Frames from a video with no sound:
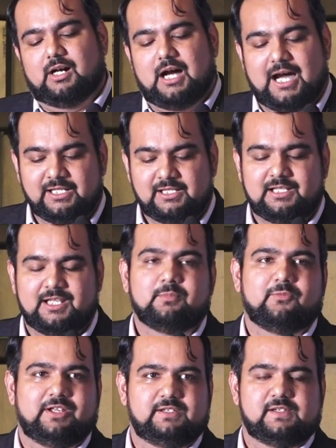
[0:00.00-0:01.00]
Unclaimed
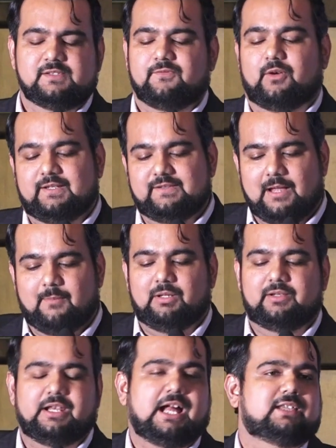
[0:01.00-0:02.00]
wages, for example,
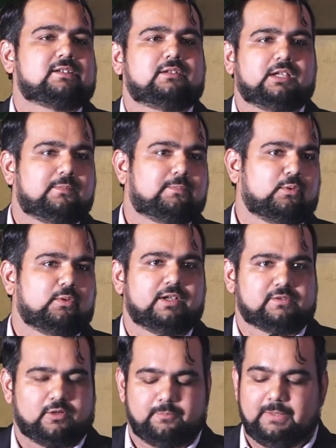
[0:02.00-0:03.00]
gratuity,
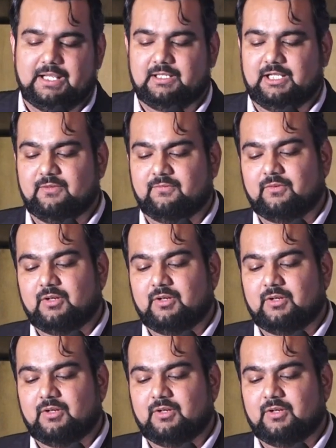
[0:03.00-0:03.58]
bonus, or paid leave,